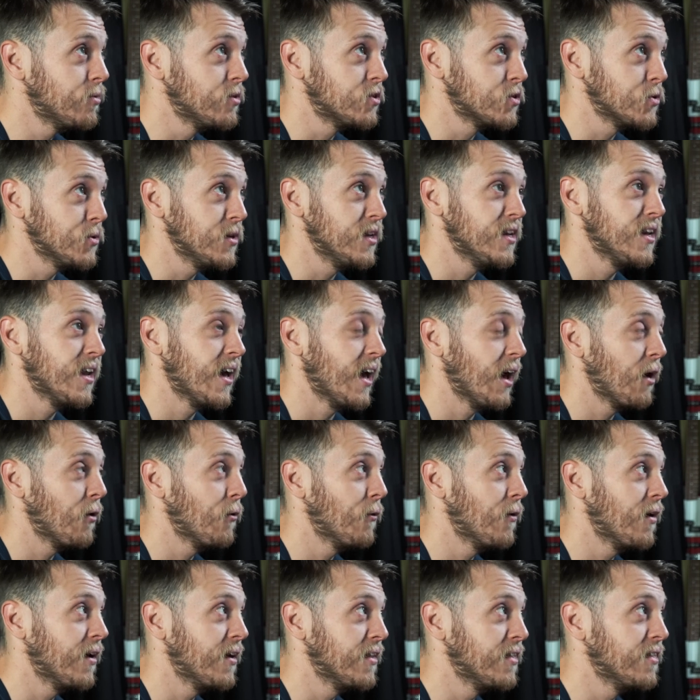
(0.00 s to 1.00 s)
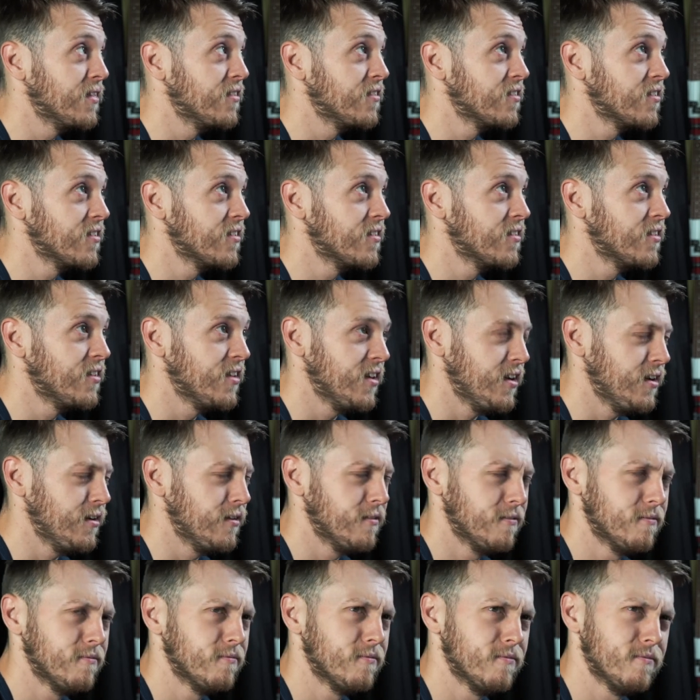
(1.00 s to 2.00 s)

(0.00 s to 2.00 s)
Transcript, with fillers: between now and the